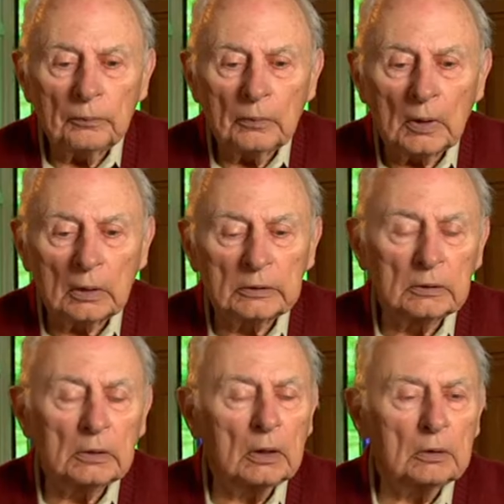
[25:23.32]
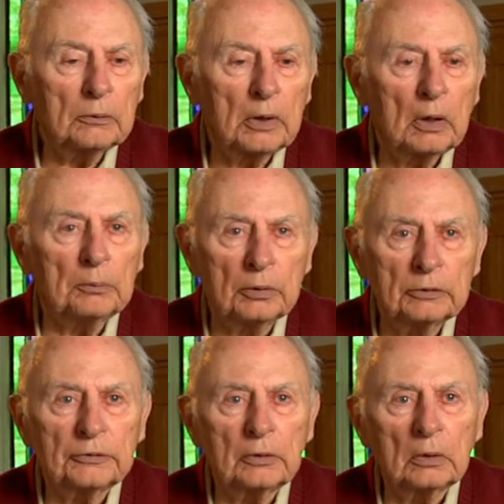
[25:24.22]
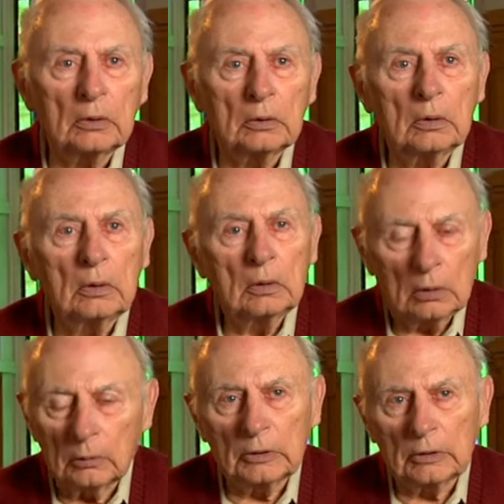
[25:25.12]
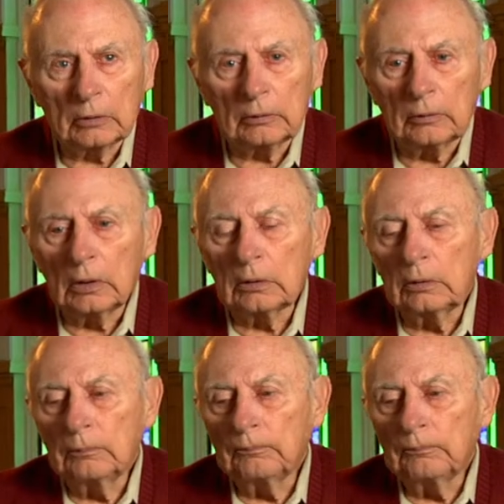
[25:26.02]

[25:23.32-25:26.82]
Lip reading: that sometimes we get pushed into homosexuality.